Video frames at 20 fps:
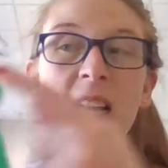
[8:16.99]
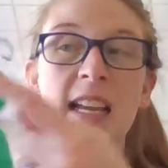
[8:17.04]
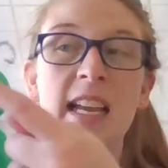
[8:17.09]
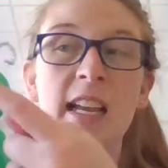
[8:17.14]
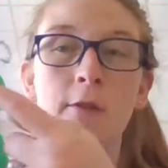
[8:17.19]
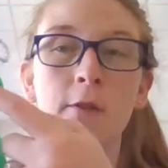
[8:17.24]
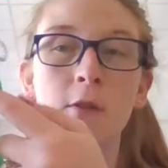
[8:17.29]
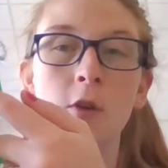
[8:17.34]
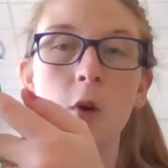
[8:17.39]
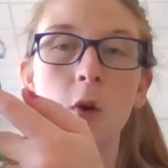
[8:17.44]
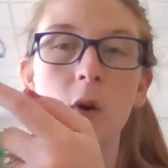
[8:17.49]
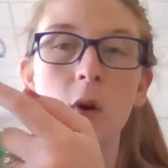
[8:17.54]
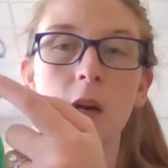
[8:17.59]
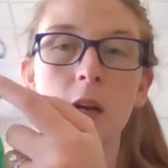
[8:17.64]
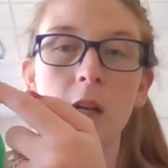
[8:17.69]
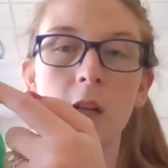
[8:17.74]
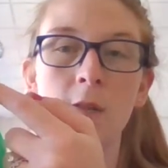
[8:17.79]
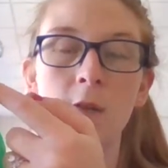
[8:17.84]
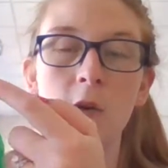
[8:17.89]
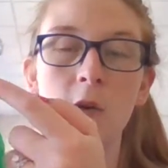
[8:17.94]
If
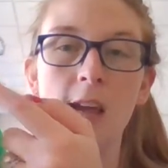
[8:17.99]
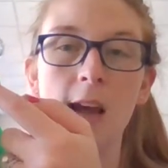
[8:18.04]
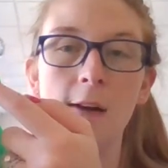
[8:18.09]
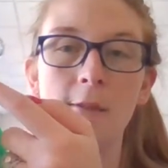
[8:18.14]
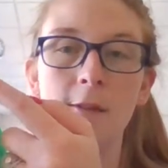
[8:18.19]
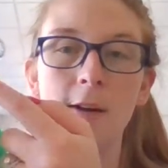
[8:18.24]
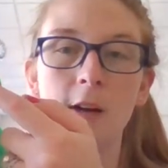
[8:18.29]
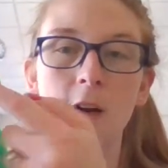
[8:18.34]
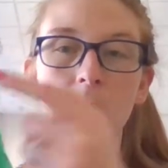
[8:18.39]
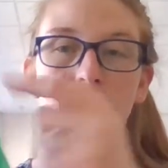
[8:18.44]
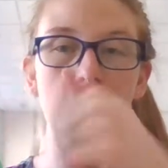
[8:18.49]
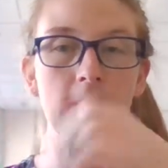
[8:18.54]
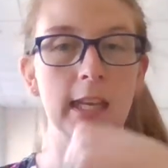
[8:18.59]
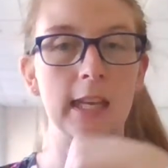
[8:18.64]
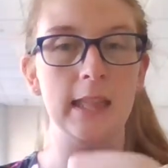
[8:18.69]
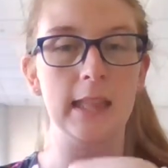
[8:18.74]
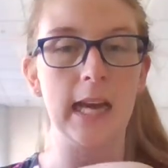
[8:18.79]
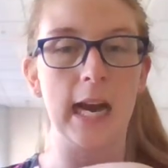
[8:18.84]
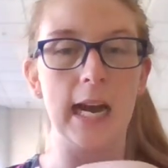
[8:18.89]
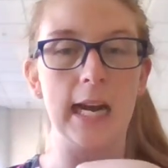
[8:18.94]
you can't figure out how to
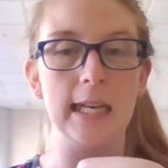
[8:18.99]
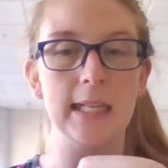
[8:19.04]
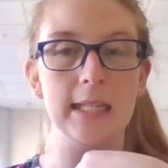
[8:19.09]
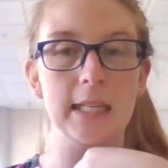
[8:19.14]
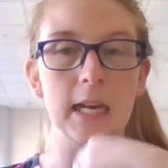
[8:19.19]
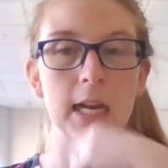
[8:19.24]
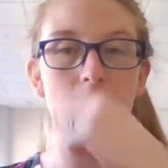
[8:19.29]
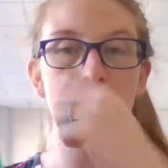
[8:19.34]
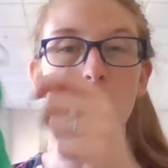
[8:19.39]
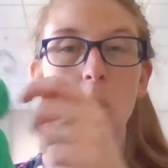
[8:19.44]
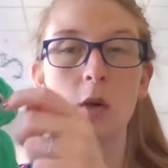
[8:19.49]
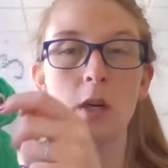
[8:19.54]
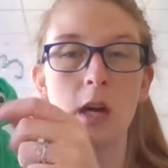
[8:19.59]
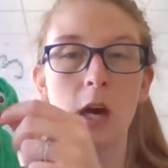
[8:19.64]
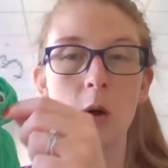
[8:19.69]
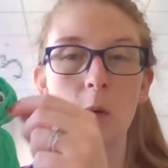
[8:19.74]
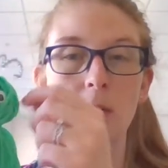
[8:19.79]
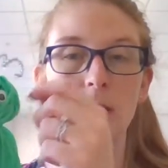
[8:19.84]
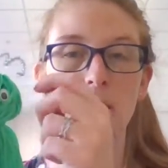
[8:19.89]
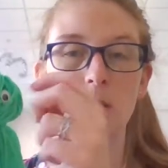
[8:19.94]
get the eyes on, you could
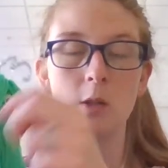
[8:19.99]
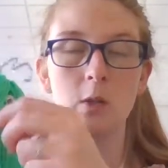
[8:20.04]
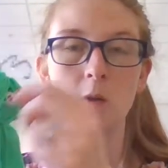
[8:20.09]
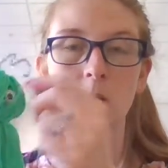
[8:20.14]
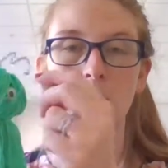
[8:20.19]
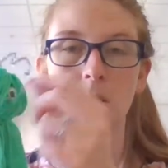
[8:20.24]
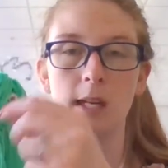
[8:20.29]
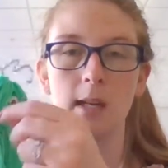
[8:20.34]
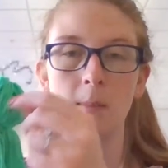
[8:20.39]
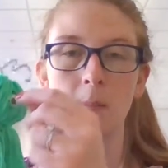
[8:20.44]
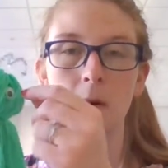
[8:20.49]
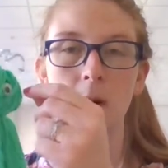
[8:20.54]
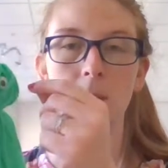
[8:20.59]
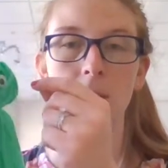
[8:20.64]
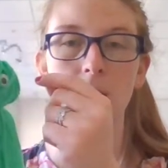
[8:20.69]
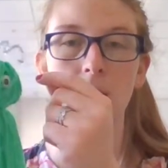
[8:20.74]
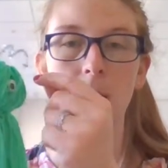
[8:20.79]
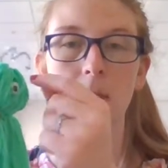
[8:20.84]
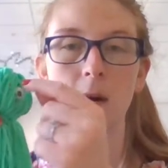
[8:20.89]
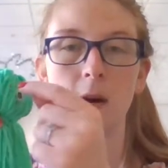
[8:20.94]
always use like a
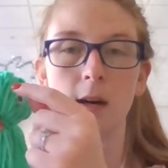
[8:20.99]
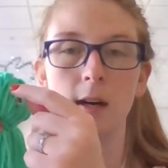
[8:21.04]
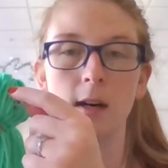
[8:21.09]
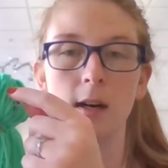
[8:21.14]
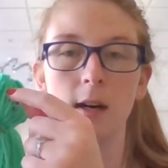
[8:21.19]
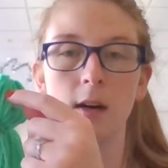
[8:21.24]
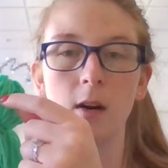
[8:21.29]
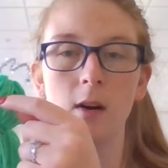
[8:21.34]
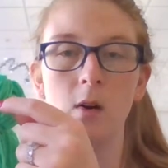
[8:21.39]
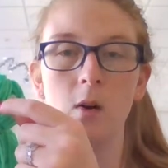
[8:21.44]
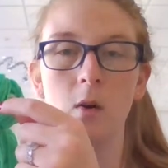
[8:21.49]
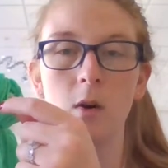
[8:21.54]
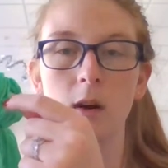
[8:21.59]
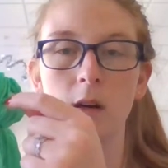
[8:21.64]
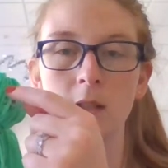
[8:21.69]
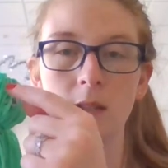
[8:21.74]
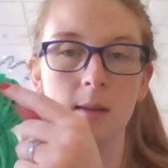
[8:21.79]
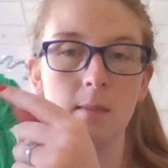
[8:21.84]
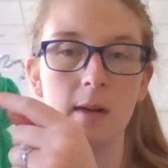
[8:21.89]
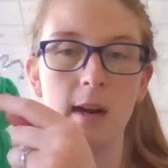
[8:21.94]
permanent marker
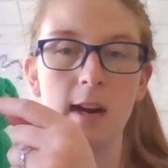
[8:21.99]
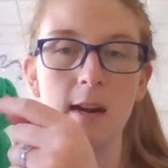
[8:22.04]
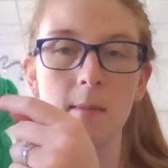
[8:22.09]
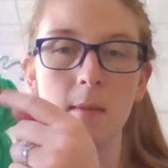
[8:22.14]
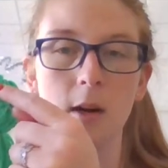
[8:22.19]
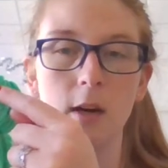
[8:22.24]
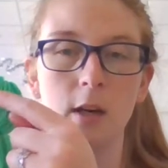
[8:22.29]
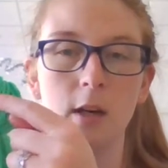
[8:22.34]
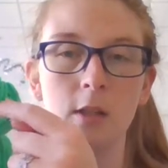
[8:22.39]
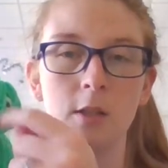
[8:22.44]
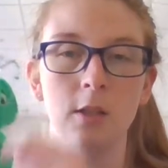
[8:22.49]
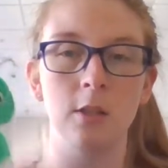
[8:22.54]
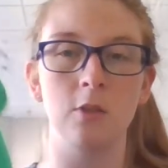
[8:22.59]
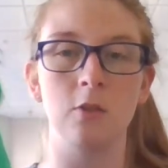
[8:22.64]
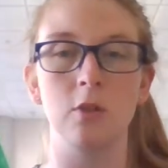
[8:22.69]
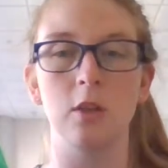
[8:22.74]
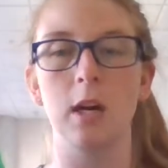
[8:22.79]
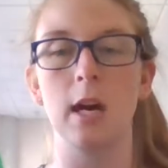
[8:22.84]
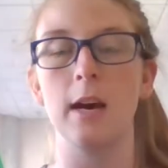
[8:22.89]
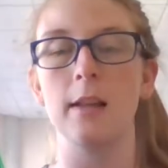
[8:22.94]
or some kind of marker to
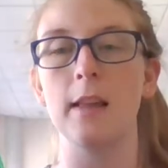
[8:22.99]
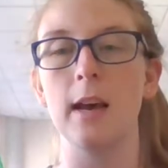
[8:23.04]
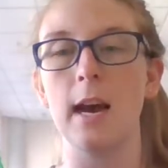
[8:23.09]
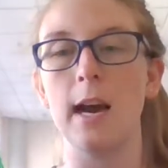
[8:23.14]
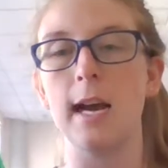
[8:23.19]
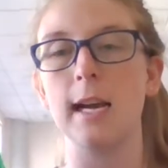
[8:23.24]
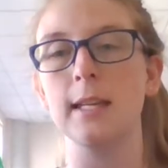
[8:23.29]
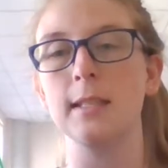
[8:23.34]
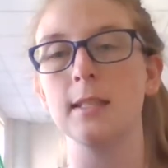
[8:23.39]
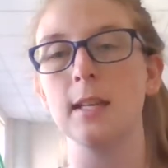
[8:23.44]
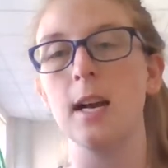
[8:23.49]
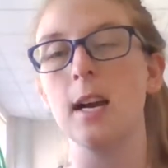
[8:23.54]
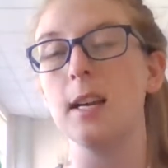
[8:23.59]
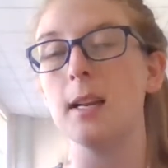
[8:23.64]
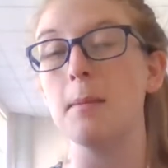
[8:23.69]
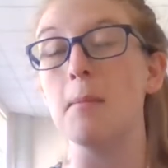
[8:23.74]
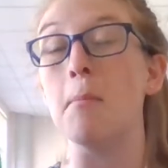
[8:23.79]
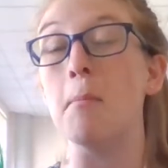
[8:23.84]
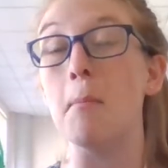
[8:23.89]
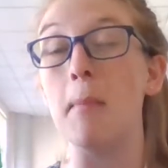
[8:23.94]
draw the eyes on,
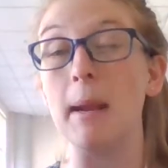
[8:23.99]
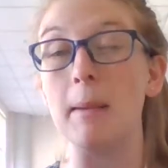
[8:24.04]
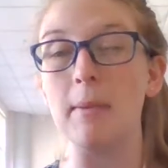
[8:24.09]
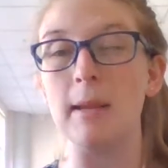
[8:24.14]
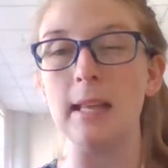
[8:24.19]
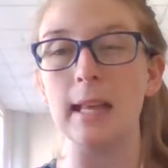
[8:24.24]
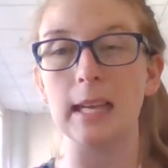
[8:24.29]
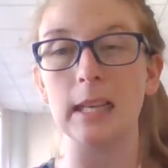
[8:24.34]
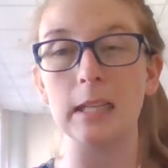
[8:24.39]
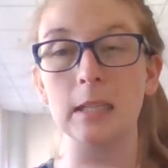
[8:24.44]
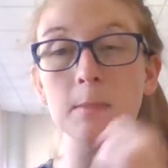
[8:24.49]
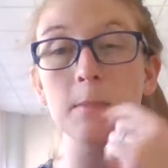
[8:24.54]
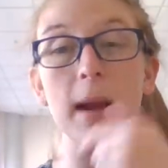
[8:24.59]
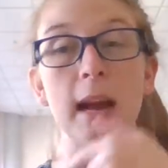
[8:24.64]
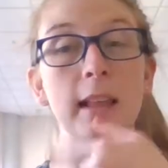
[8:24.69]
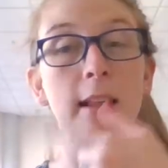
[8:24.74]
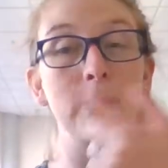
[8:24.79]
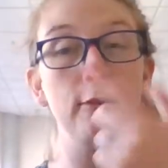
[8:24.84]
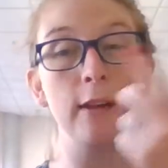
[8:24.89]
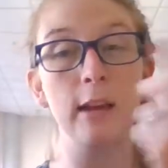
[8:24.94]
and maybe like a
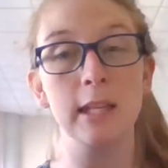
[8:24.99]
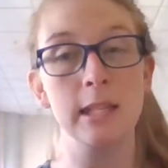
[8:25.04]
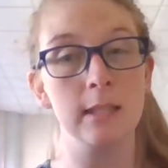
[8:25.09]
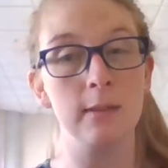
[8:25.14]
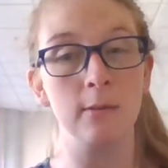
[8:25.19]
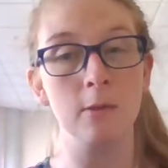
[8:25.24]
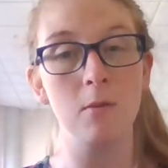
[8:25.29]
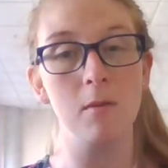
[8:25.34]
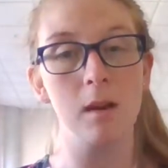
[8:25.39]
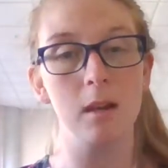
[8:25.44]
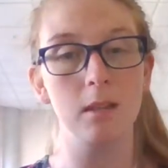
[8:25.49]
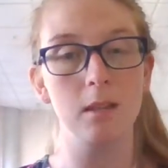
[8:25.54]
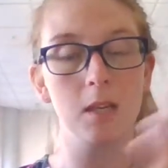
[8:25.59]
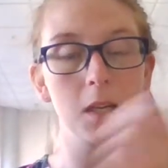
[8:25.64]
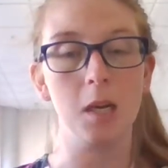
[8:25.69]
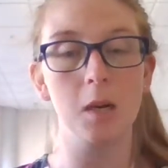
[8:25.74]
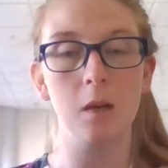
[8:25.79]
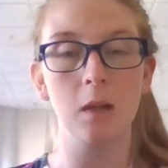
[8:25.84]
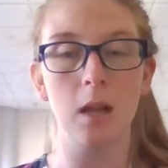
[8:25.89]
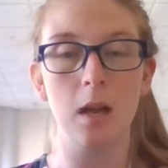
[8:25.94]
smiley face if you wanted to
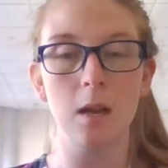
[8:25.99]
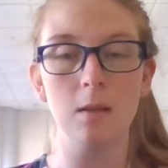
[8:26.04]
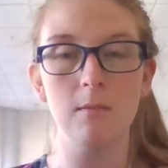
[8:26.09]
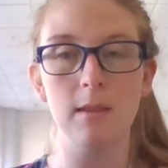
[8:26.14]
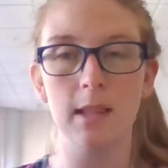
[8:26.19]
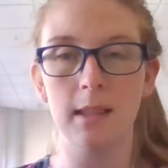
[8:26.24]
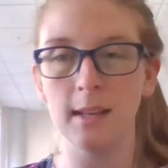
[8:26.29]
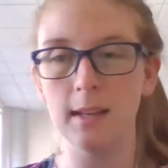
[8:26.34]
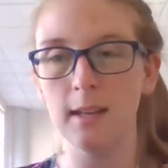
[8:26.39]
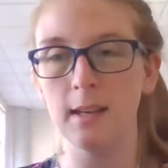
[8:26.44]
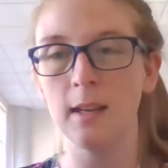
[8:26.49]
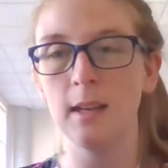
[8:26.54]
go along with it.